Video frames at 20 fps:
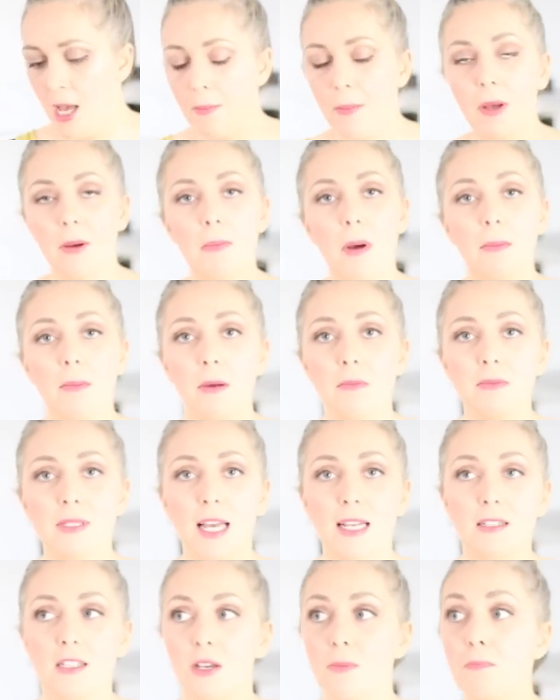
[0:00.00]
but my mum and
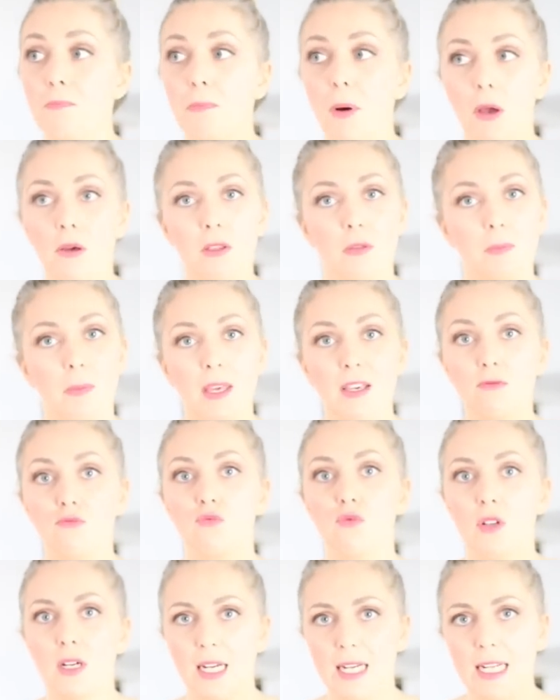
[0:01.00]
dad can both be
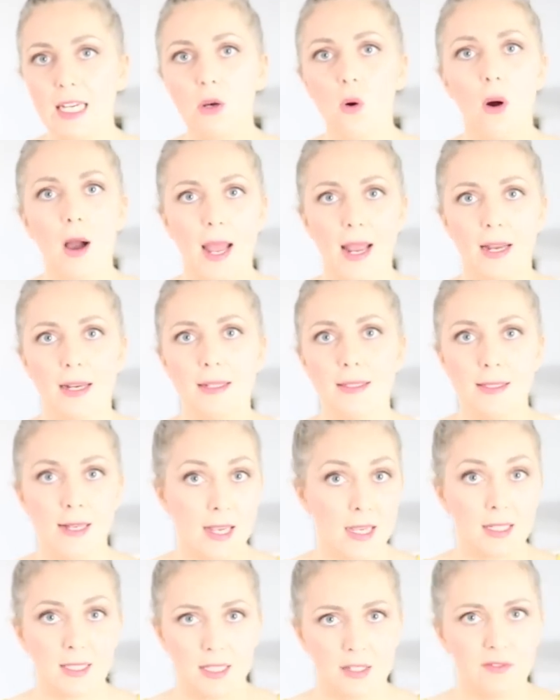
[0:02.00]
really quite
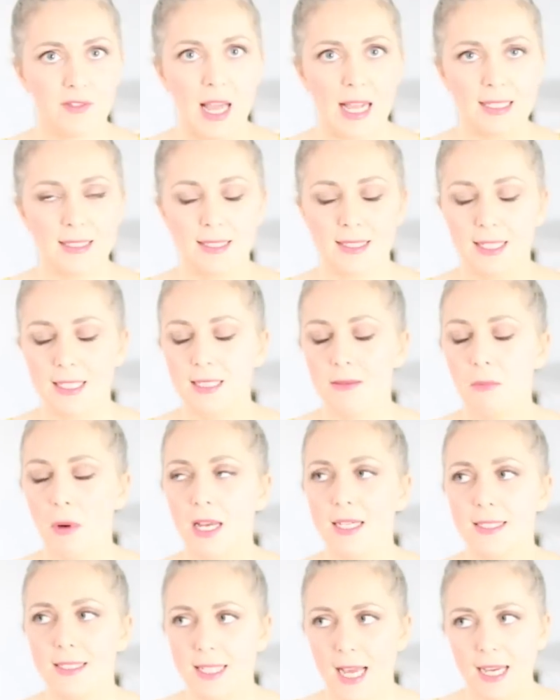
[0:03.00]
negative Nancy's.
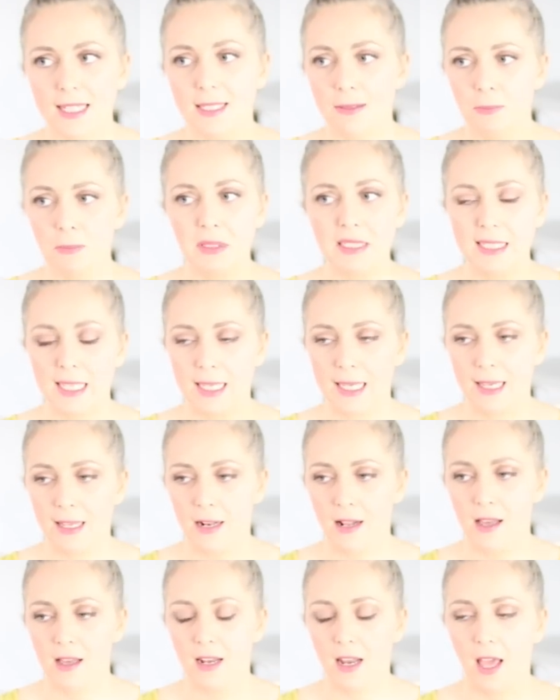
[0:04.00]
My dad in
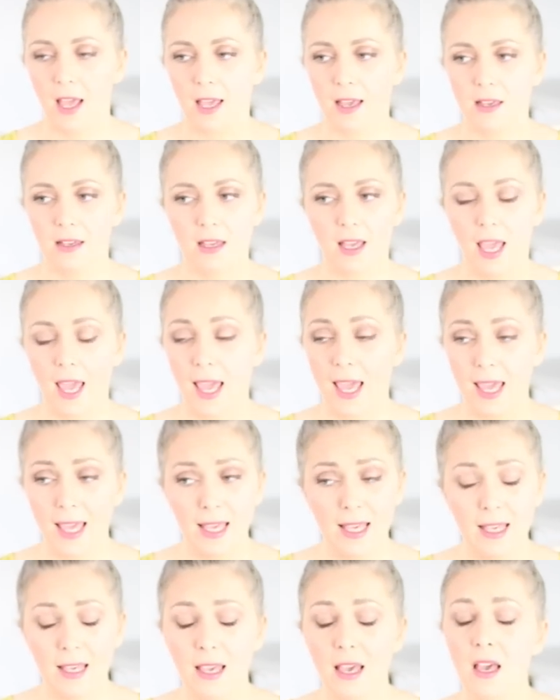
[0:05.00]
particular, like
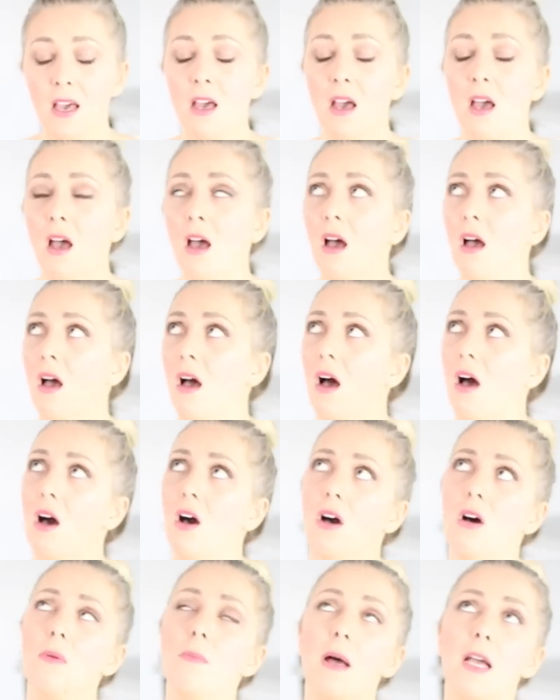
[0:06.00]

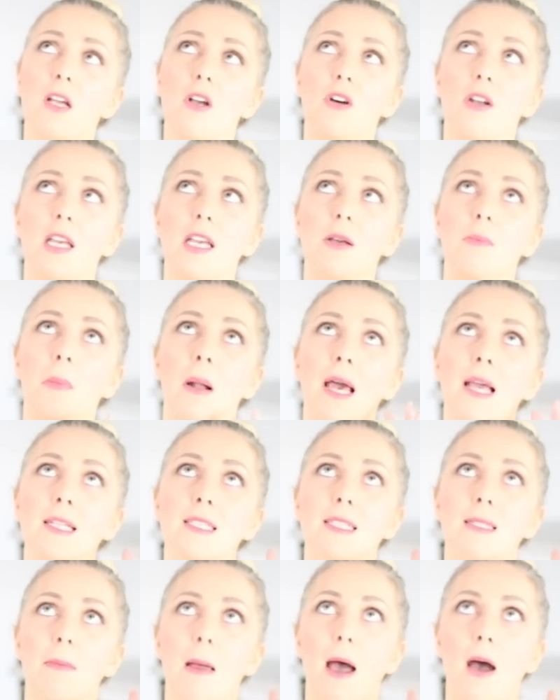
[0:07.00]
oh my God, he
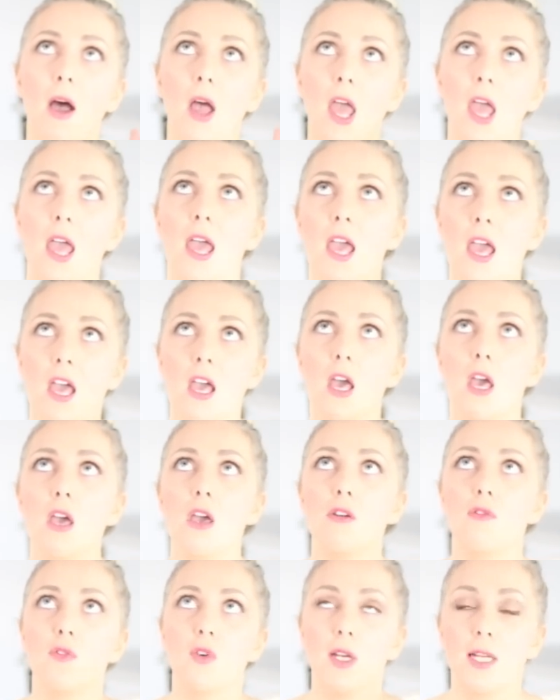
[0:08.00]
complains about
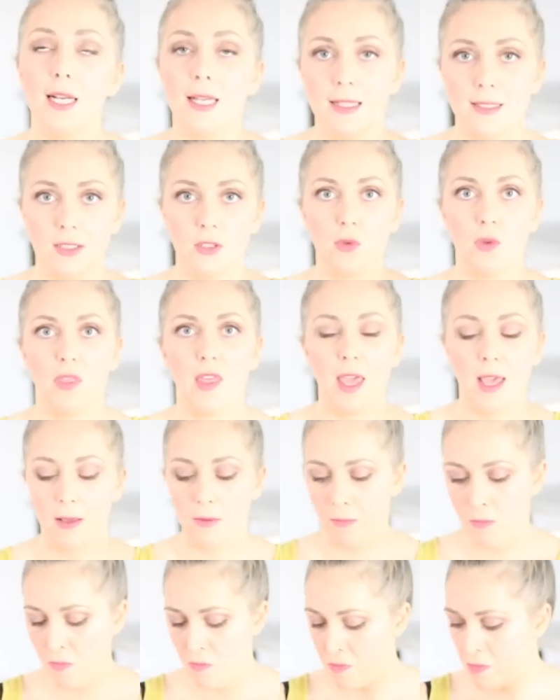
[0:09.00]
every little
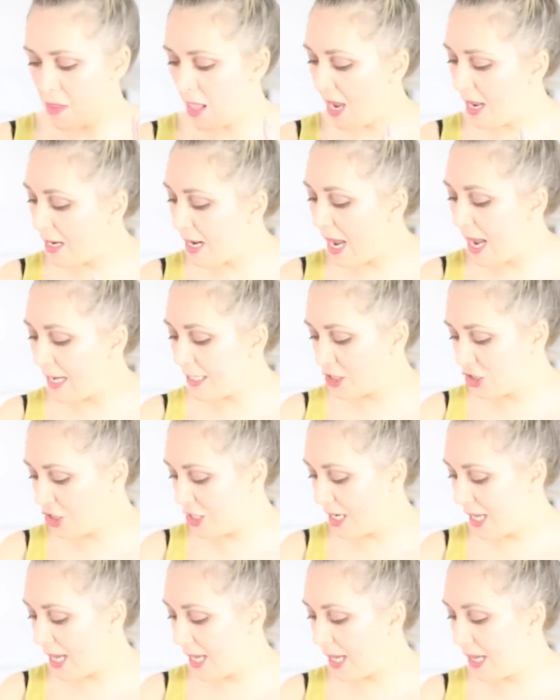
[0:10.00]
thing. And
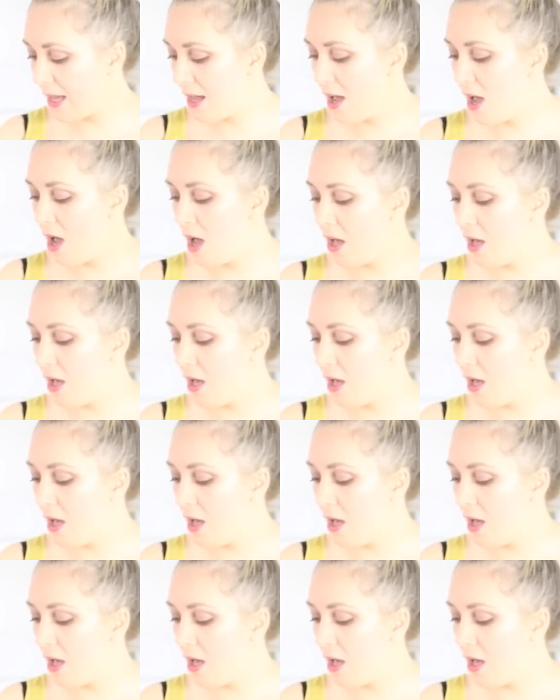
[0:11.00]
actually,